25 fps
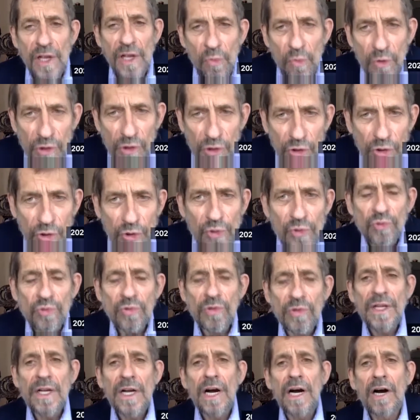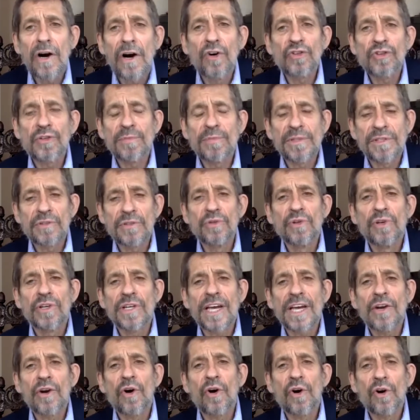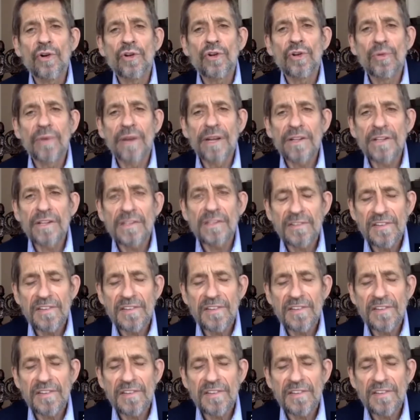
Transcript: We do ultimately look at all the relevant